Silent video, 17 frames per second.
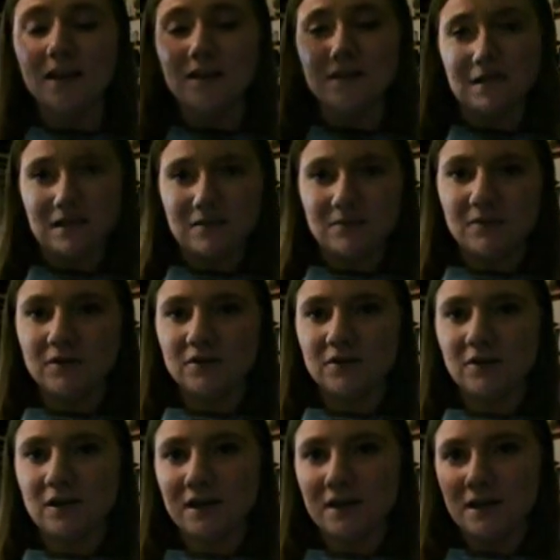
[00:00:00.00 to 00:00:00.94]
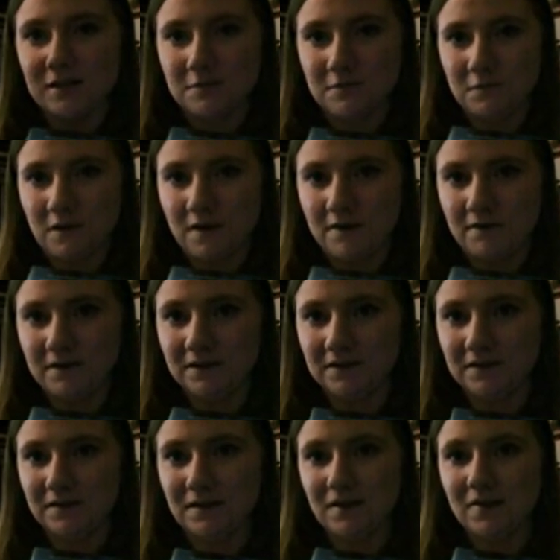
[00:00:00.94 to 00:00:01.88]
Disney started is very fantasy,